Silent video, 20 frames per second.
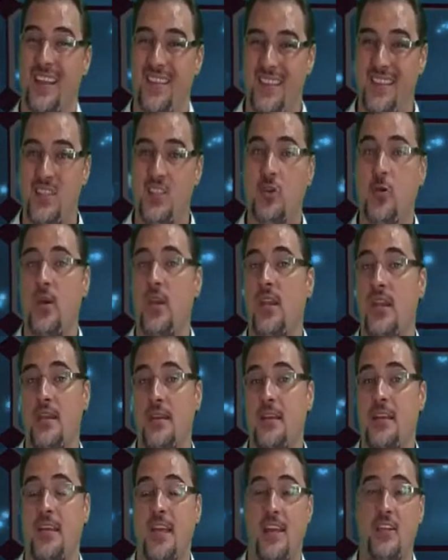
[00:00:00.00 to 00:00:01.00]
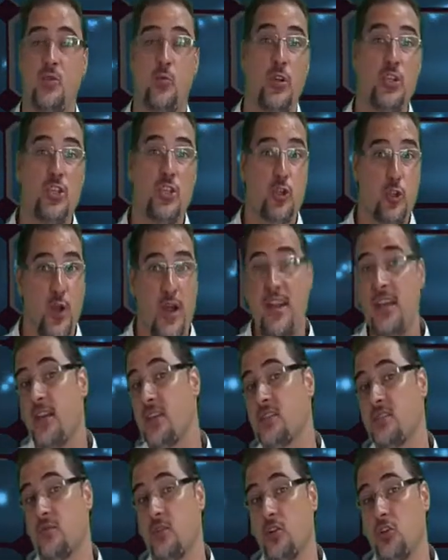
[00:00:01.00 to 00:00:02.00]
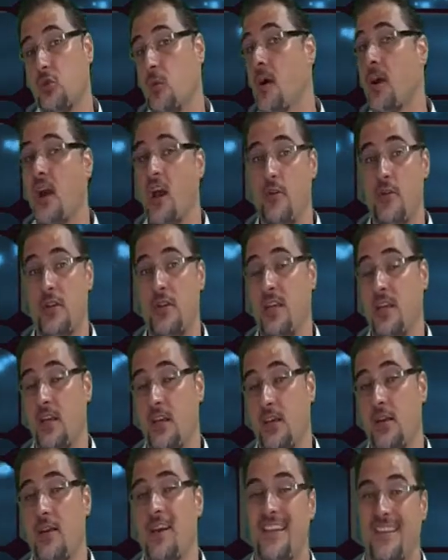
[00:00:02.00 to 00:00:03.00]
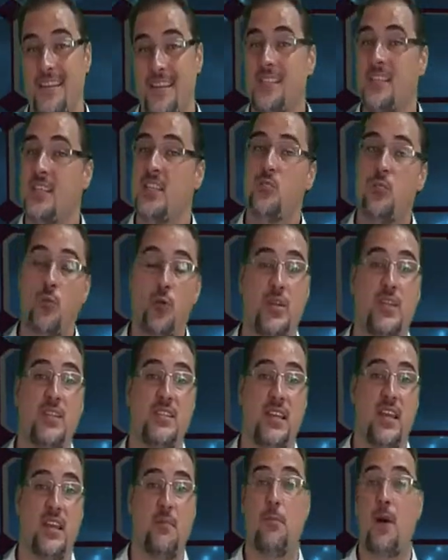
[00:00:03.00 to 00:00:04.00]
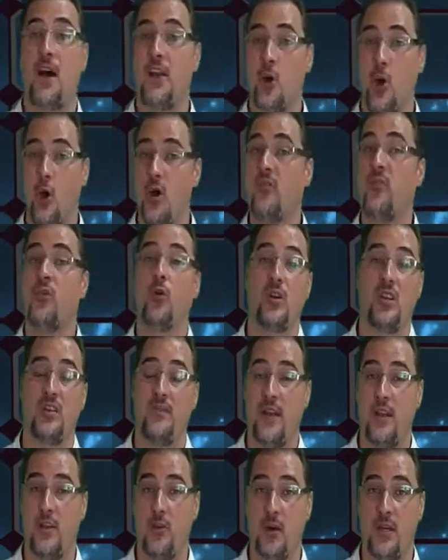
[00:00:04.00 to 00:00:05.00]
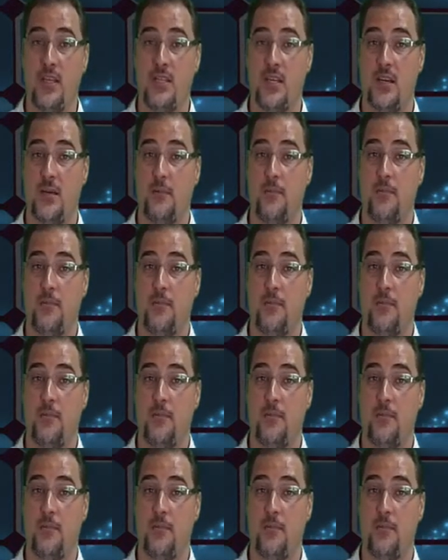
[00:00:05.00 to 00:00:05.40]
This screen indicates which training interval you are currently in. This is preset by your overall evaluator.